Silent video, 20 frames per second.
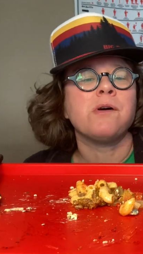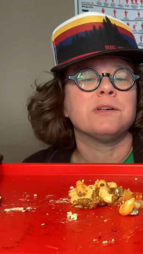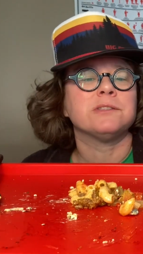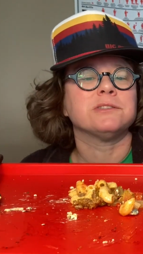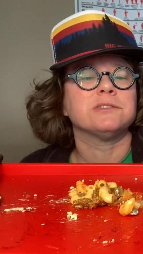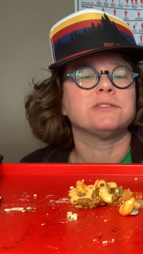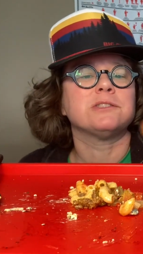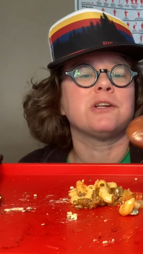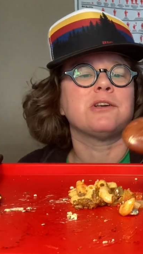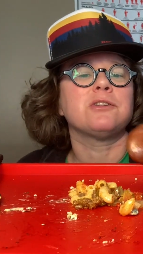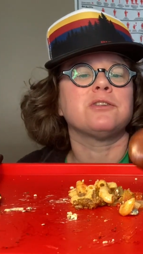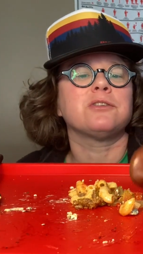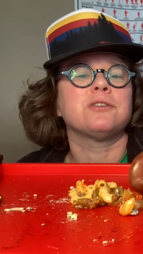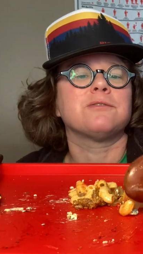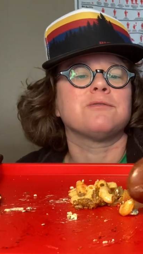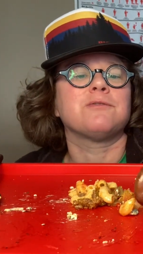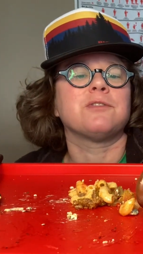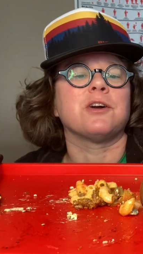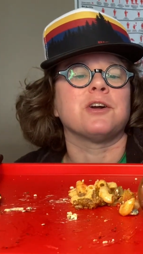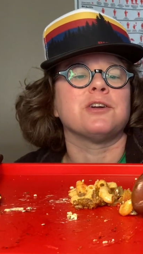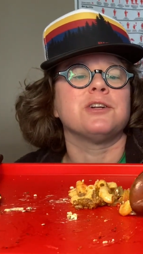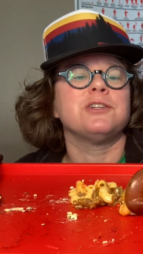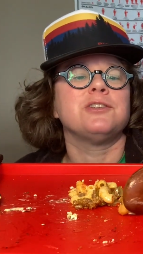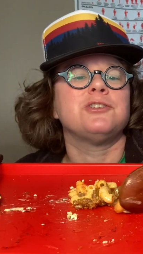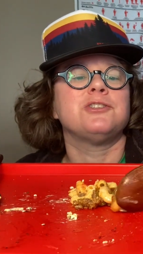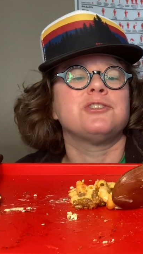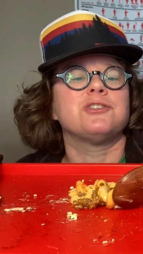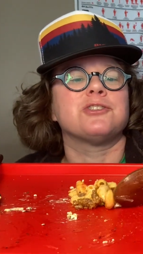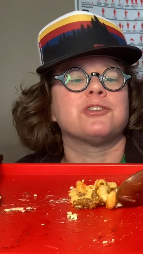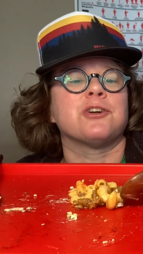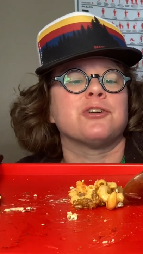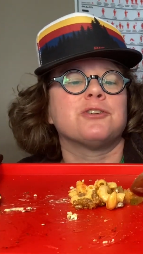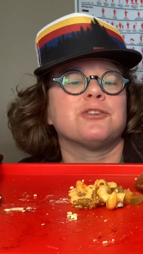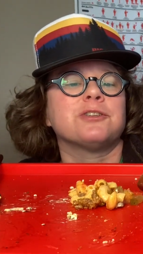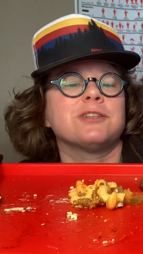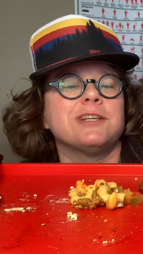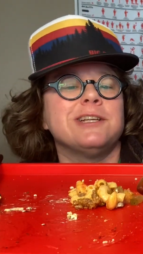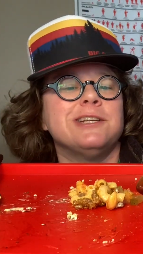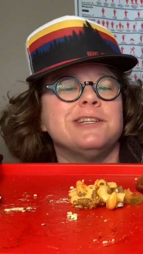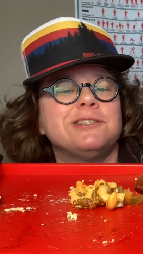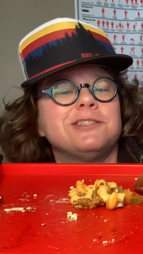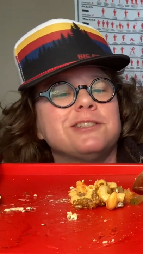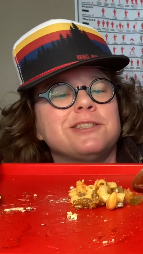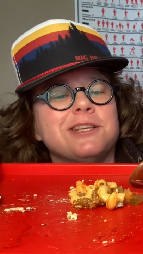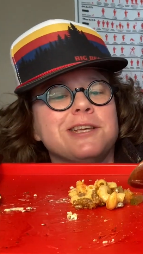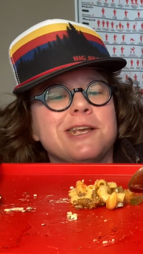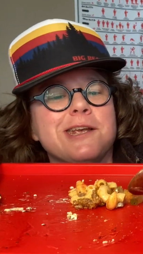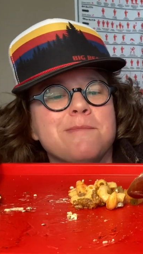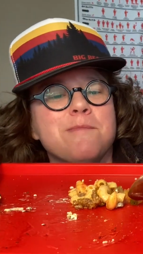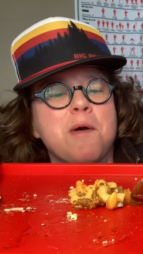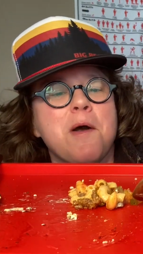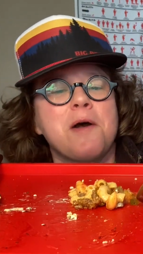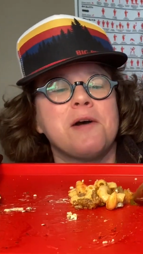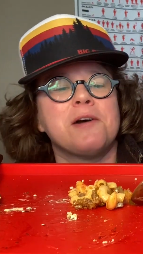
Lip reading: Little Laverne and Shirley's theme.